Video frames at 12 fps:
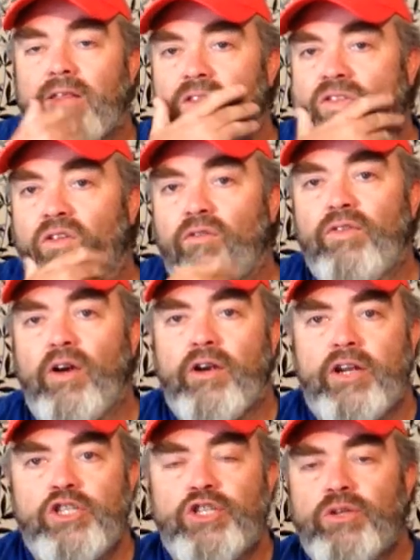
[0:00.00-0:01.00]
so far
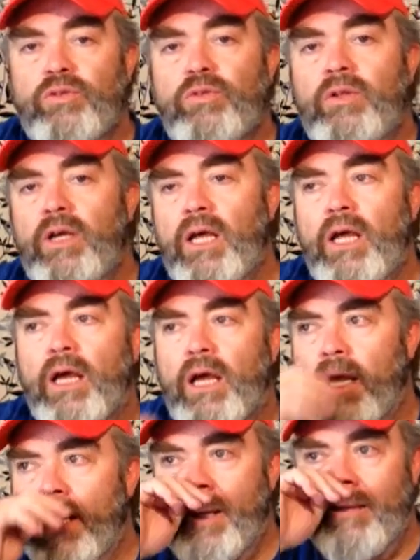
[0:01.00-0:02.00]
in June,
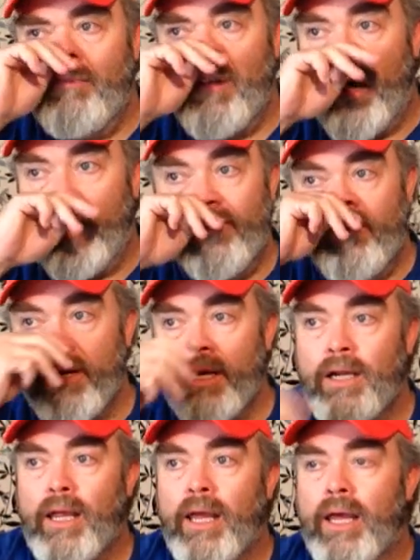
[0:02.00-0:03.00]

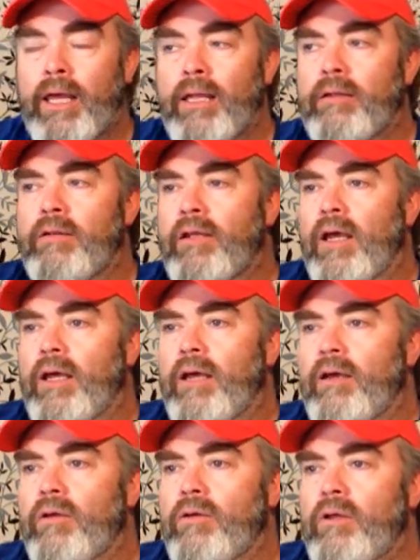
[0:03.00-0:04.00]
honoring and
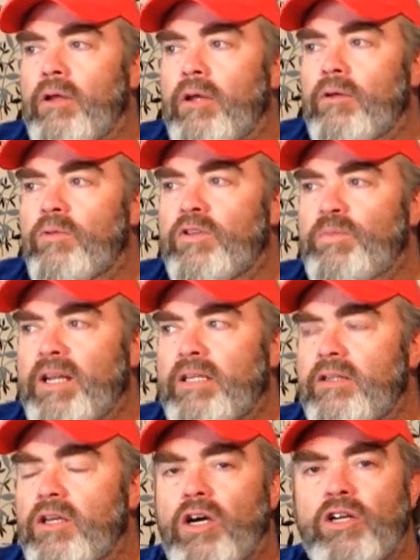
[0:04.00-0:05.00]

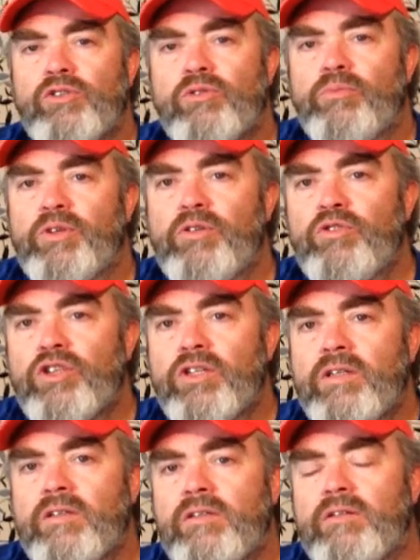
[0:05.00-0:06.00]
respecting the
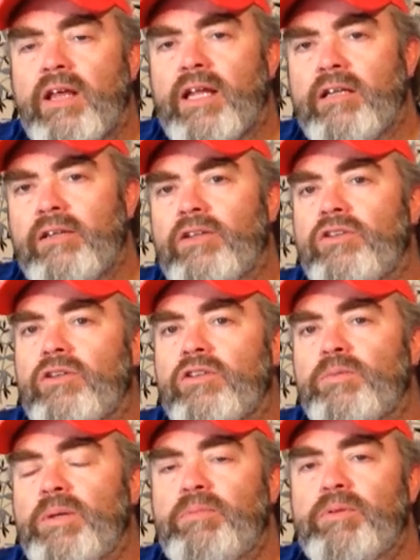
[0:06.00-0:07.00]
contributions that Indigenous
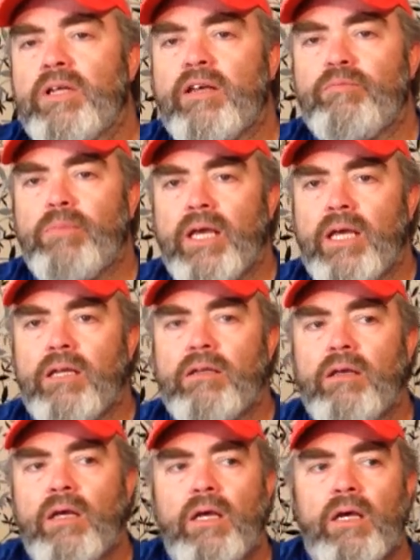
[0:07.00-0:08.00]
people have made
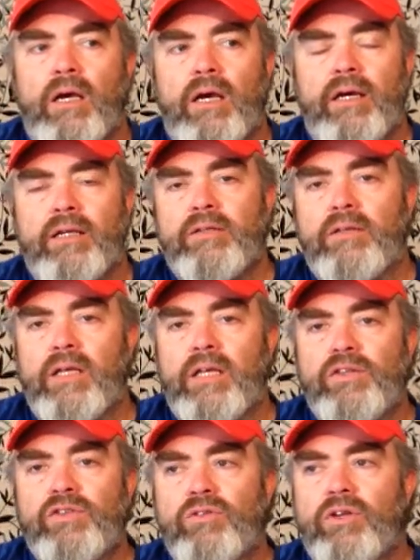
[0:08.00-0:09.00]
to the
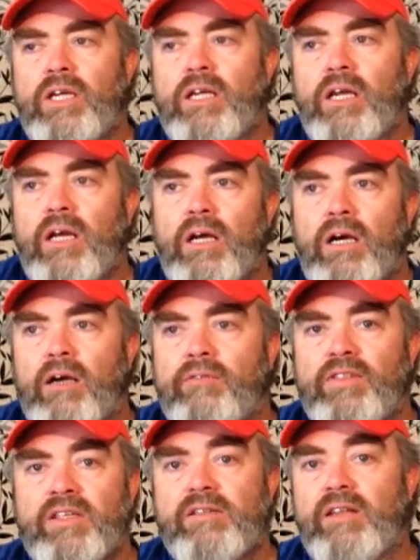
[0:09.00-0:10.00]
history of
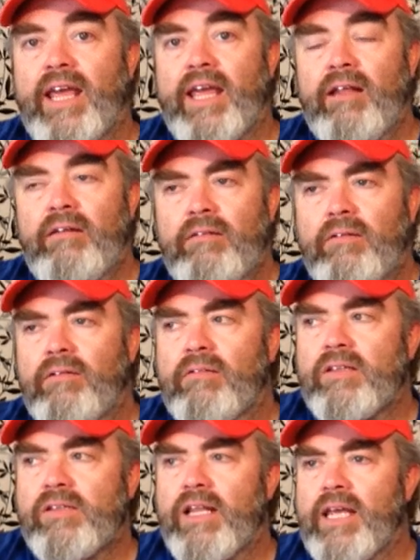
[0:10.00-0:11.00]
this land
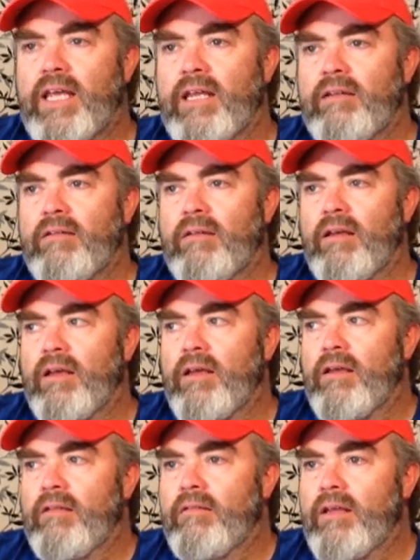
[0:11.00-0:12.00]

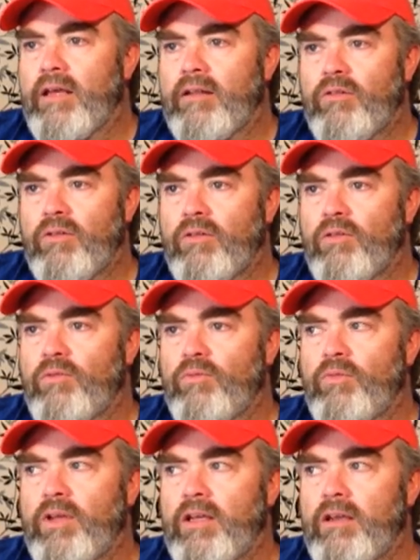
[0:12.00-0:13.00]
that
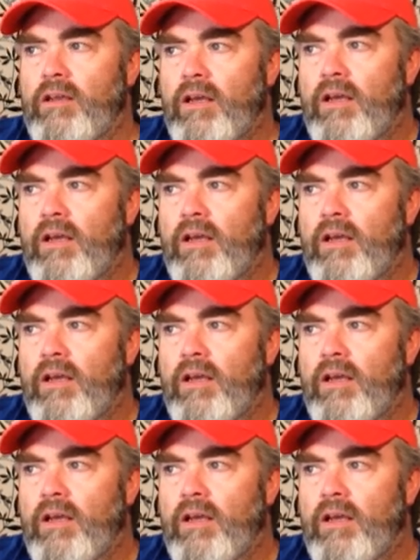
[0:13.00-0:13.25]
we